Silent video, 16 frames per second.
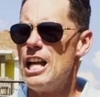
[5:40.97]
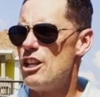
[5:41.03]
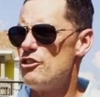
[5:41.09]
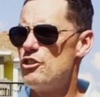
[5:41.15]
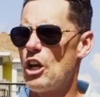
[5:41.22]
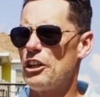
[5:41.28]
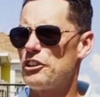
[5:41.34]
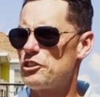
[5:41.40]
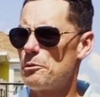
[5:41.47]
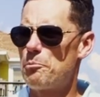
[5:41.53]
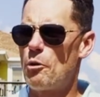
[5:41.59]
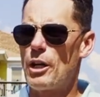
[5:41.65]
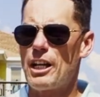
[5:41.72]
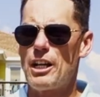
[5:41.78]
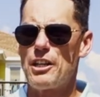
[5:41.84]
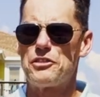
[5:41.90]
just to
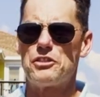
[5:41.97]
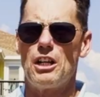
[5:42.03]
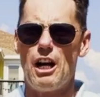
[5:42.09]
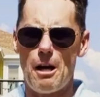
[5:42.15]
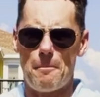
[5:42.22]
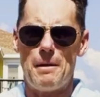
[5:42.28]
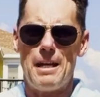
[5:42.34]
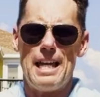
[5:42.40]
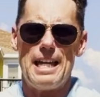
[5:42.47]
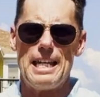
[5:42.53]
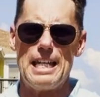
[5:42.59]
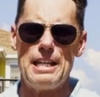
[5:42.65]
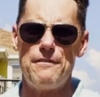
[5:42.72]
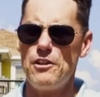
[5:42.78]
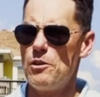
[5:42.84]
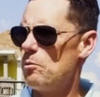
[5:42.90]
bring us up,
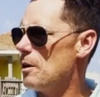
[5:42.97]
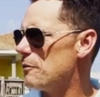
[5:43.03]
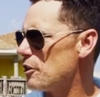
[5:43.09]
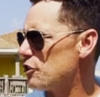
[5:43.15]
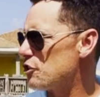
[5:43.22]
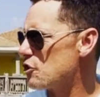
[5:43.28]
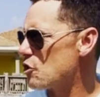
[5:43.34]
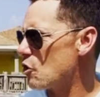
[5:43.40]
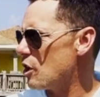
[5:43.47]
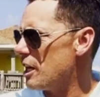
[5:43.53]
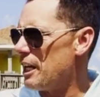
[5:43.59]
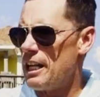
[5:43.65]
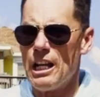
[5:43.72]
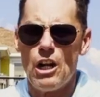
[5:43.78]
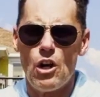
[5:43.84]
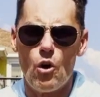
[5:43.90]
even with the
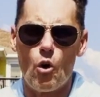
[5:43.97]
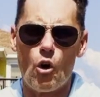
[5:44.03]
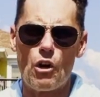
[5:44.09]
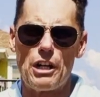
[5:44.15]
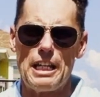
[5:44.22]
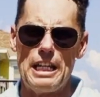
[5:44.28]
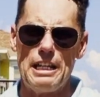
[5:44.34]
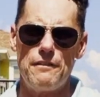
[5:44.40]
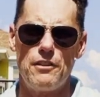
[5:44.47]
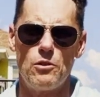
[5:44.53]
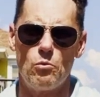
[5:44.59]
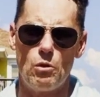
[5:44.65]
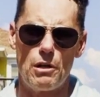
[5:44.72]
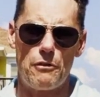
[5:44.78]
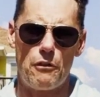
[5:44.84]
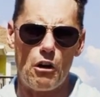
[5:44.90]
street or even
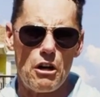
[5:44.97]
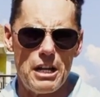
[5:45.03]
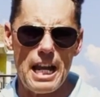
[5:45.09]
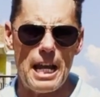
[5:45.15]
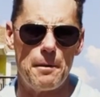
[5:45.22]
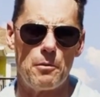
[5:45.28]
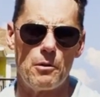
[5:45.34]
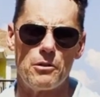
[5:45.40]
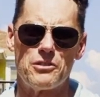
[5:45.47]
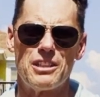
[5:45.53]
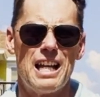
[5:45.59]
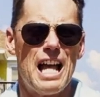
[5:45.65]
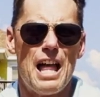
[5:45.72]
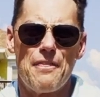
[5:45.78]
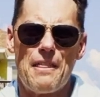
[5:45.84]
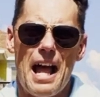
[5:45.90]
with our neighbors.
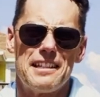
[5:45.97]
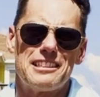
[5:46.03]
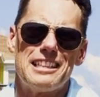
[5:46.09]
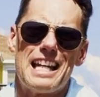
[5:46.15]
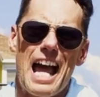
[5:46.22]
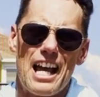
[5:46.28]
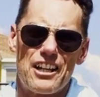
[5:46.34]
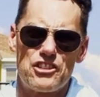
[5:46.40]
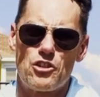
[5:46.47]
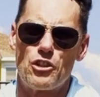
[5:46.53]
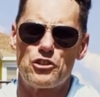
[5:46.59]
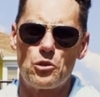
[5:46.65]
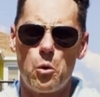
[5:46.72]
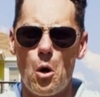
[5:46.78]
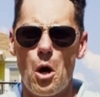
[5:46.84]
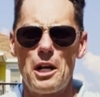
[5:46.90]
That's an extra
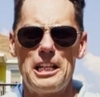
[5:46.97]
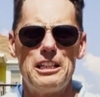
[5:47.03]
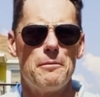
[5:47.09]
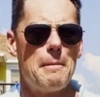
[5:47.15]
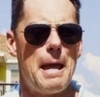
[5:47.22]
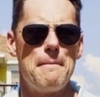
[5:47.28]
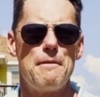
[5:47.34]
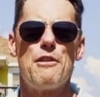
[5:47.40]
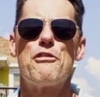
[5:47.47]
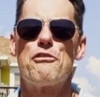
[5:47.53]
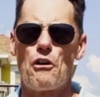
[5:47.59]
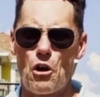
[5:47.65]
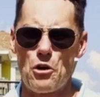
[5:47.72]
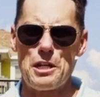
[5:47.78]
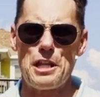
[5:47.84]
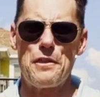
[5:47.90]
$20,000 to maybe
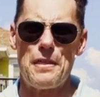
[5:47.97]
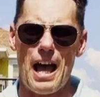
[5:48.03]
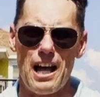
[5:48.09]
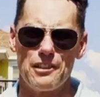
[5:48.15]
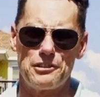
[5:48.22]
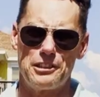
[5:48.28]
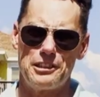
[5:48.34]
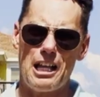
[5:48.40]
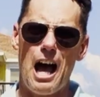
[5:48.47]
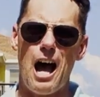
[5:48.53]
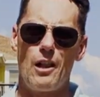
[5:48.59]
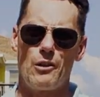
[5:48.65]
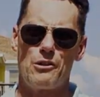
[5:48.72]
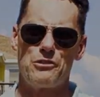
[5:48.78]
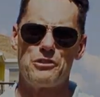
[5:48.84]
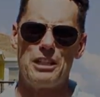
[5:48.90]

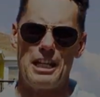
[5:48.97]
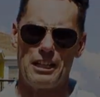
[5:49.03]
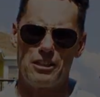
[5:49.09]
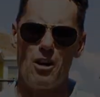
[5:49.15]
$30,000 in